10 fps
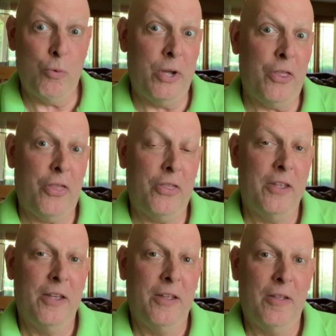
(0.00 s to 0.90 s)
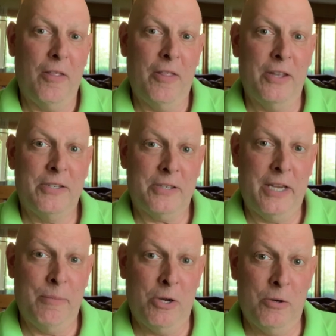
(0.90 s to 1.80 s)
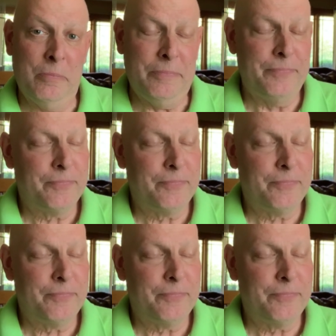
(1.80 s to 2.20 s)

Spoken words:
with this chemo,